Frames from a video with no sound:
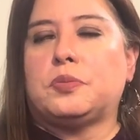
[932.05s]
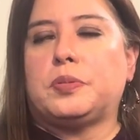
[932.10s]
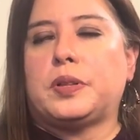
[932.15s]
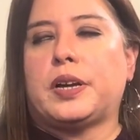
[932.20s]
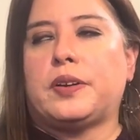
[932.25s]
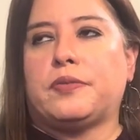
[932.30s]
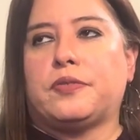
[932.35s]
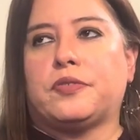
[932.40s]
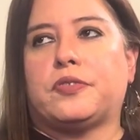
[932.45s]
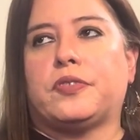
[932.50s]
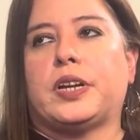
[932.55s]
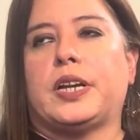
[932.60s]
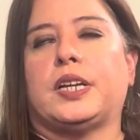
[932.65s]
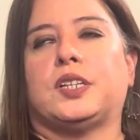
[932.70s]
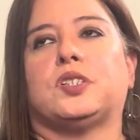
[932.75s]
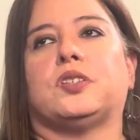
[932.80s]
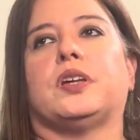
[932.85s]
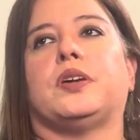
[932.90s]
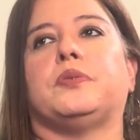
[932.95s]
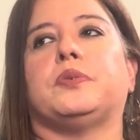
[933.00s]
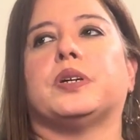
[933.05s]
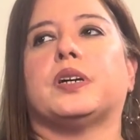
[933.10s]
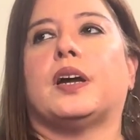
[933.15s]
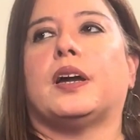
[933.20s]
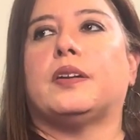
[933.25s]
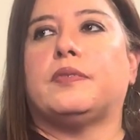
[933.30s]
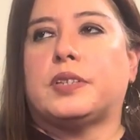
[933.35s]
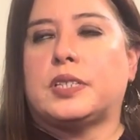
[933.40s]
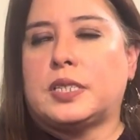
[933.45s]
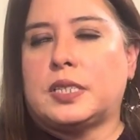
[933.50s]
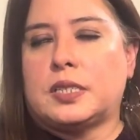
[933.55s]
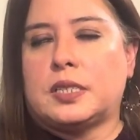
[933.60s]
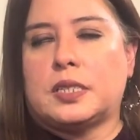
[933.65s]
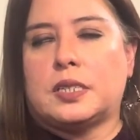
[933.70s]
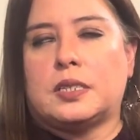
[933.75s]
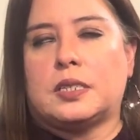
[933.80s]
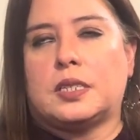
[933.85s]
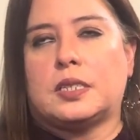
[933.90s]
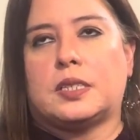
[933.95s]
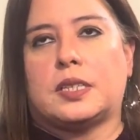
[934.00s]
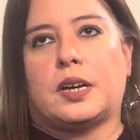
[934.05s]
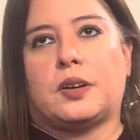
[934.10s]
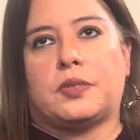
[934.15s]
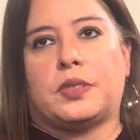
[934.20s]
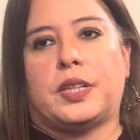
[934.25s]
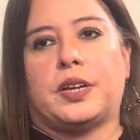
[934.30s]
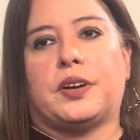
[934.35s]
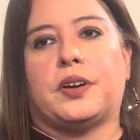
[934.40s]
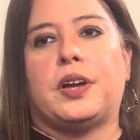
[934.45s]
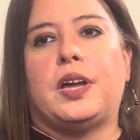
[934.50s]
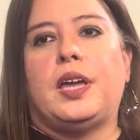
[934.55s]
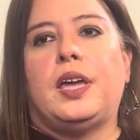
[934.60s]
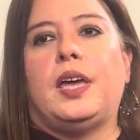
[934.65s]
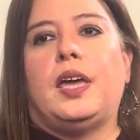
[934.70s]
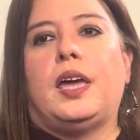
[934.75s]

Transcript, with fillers: apply for financial aid, what kind of assistance is out there.